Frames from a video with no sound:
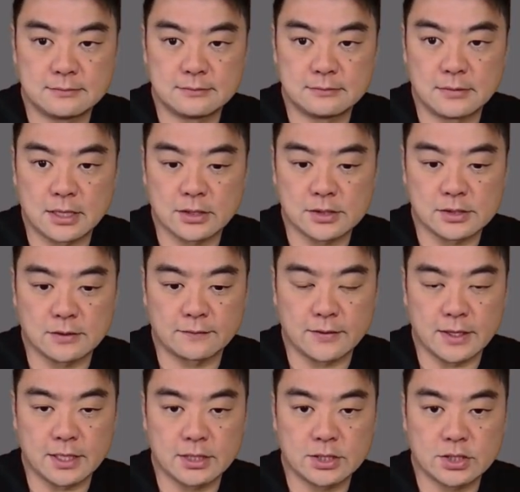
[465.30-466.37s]
Microsoft
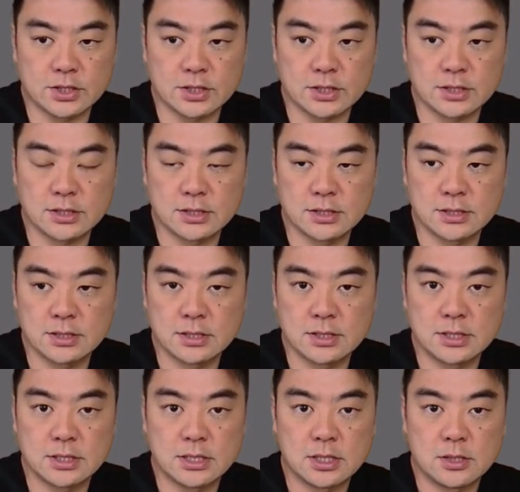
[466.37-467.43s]
Edge,
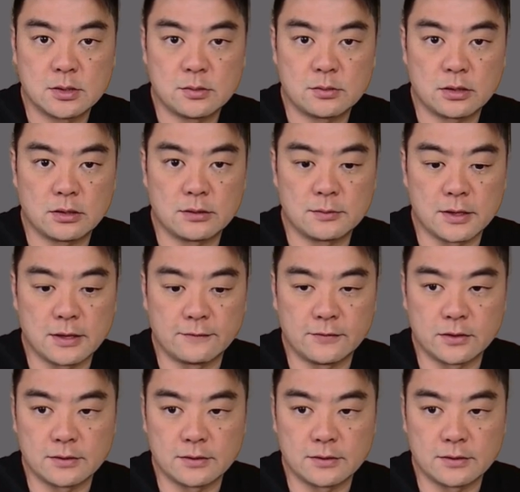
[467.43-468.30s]
probably be a few